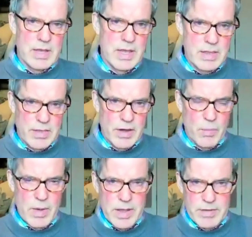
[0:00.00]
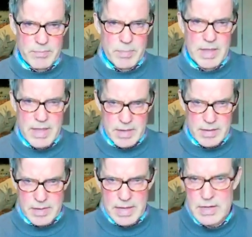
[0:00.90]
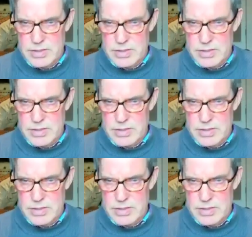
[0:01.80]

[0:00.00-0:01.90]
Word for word: in their way of being in a